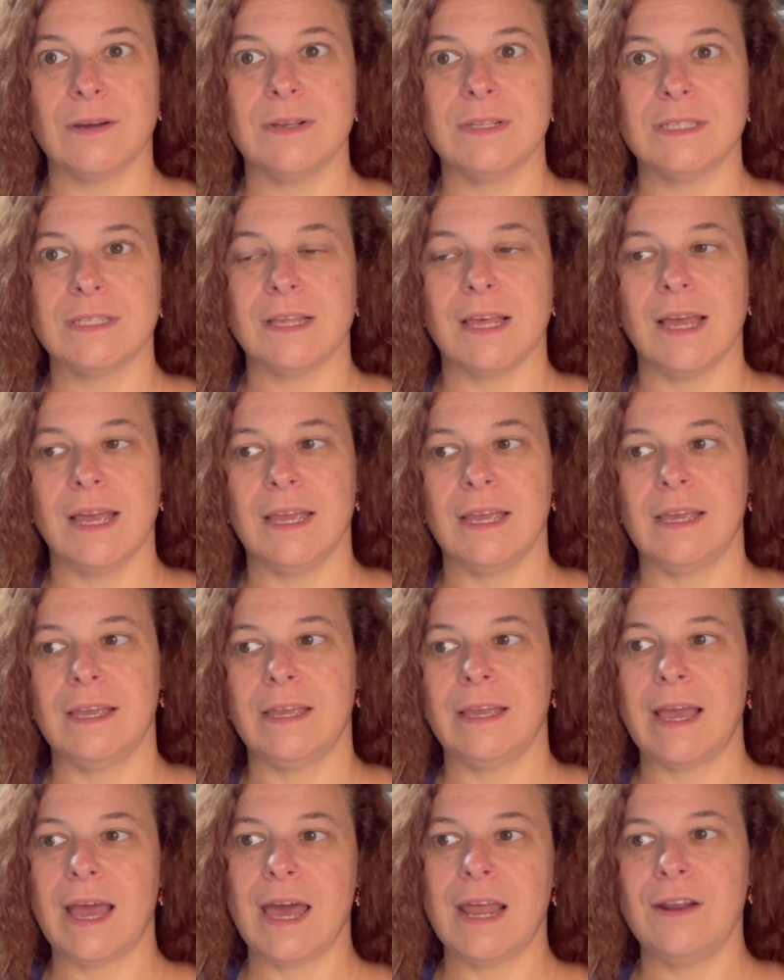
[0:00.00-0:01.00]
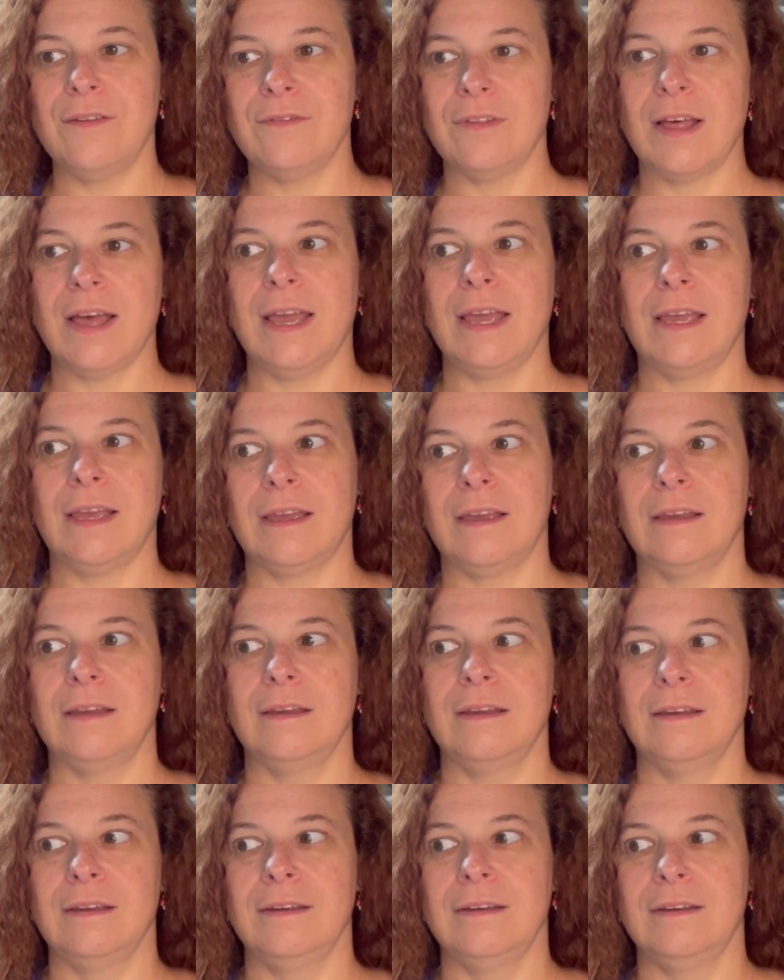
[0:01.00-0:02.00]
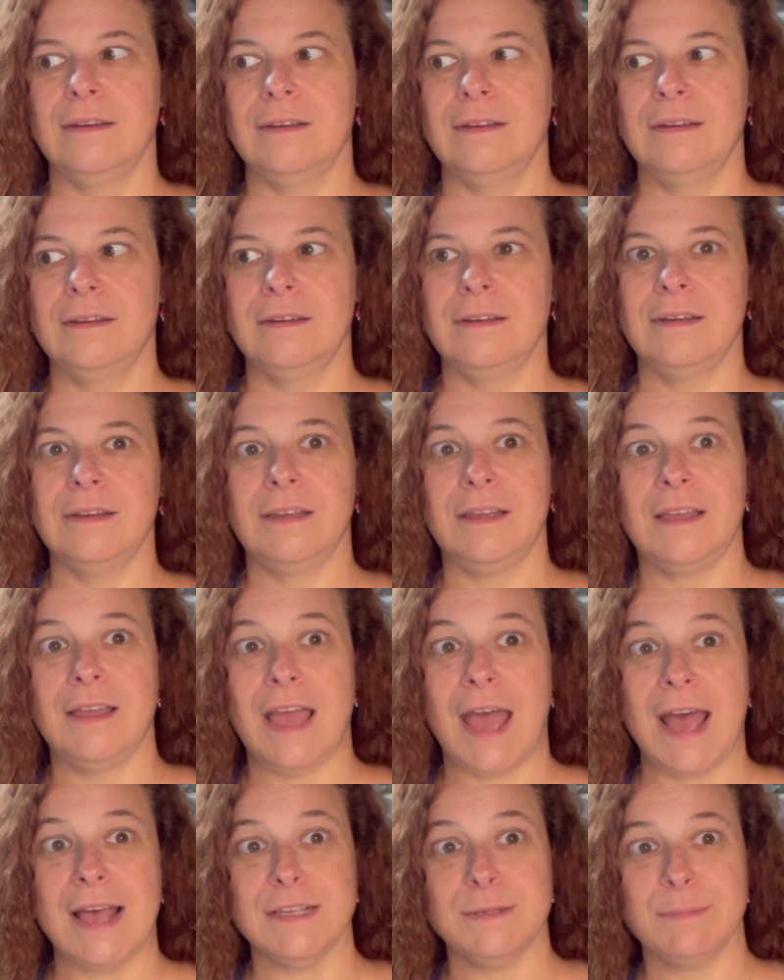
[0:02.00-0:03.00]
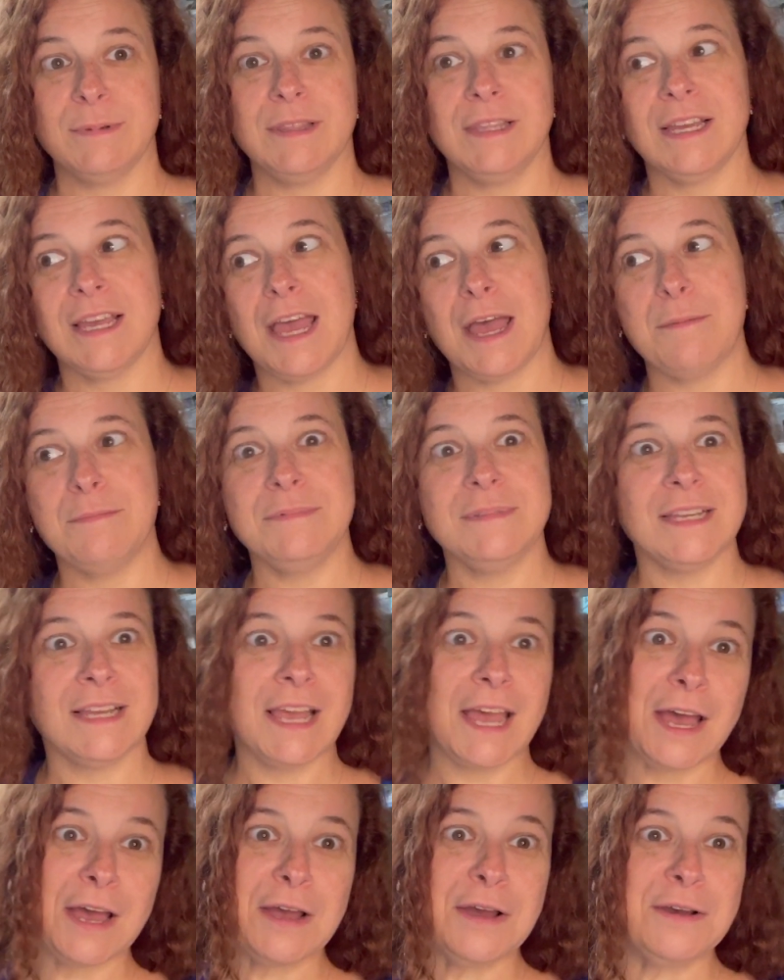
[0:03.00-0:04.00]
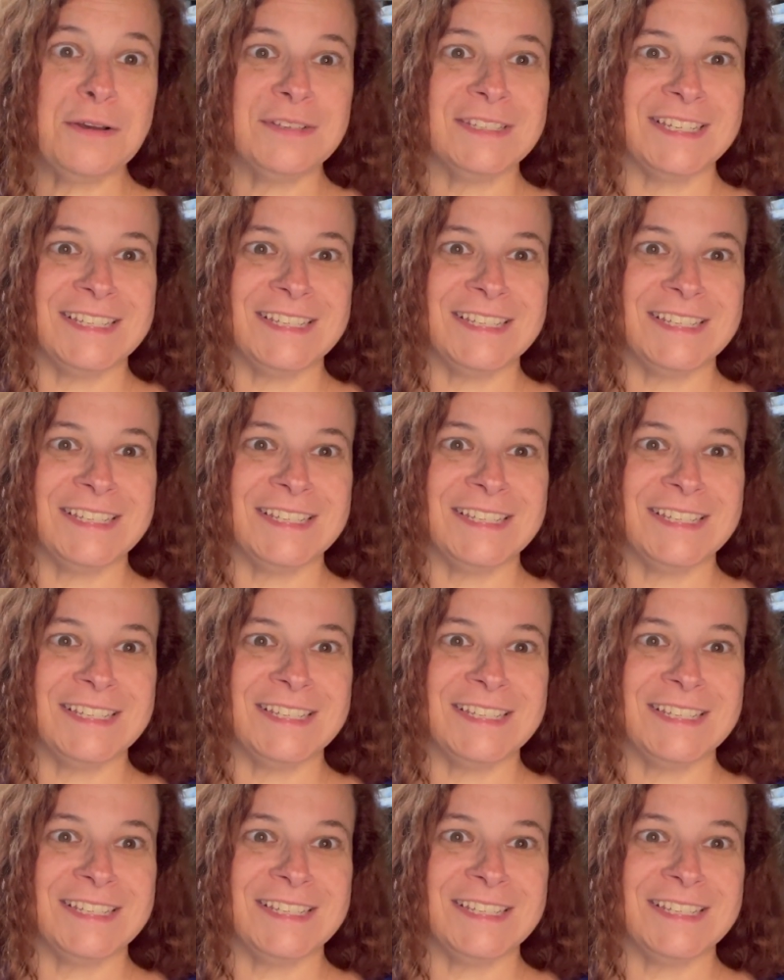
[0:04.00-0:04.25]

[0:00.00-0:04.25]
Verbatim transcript: it's like kind of like asthma that comes and goes